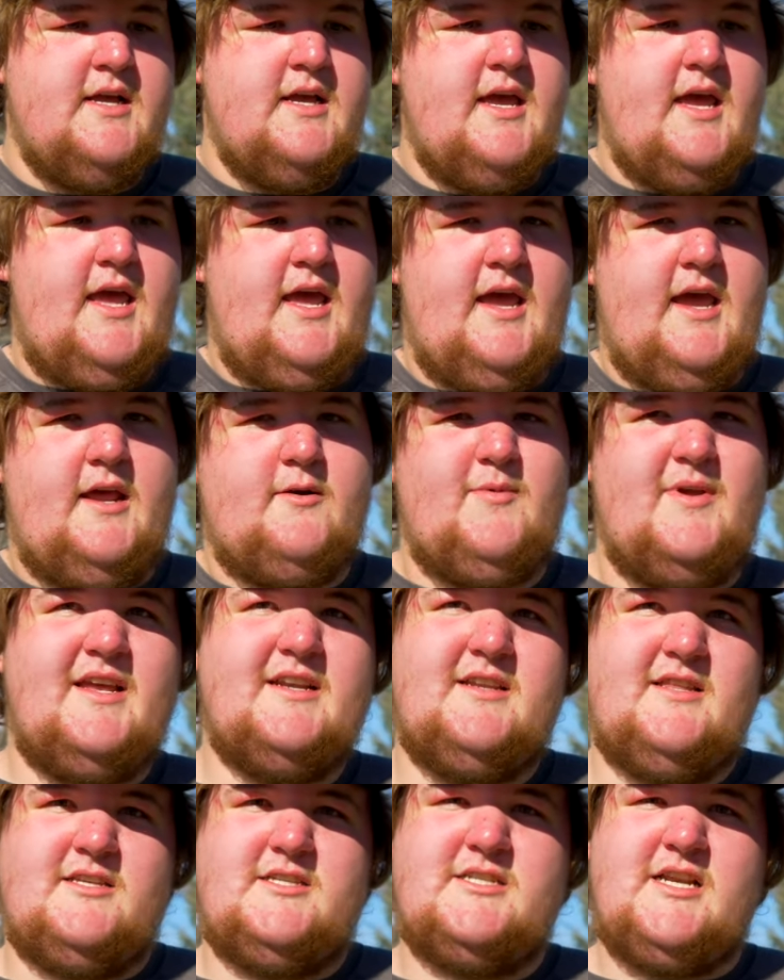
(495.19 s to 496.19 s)
And we get
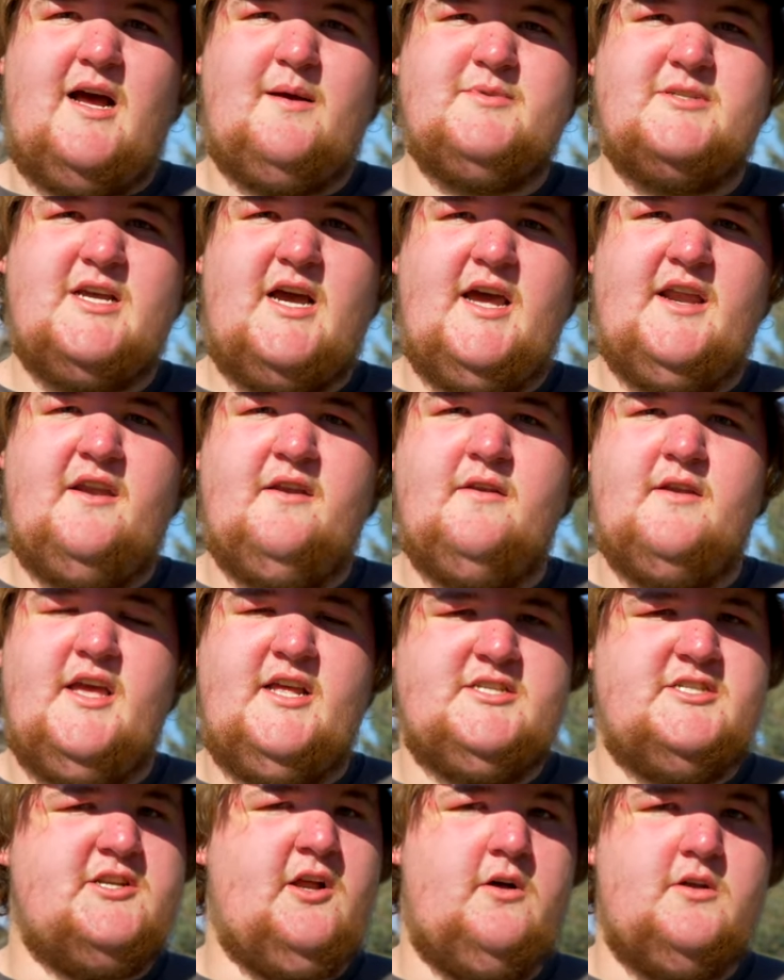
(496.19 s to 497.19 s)
to the stop sign,
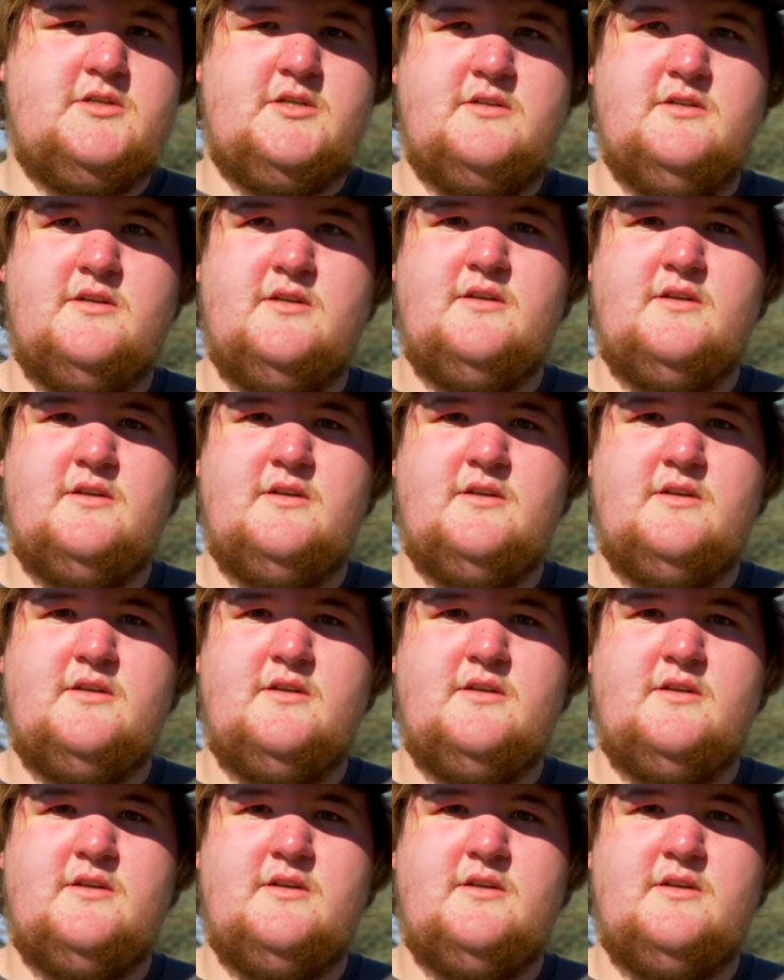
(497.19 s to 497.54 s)
it stalls.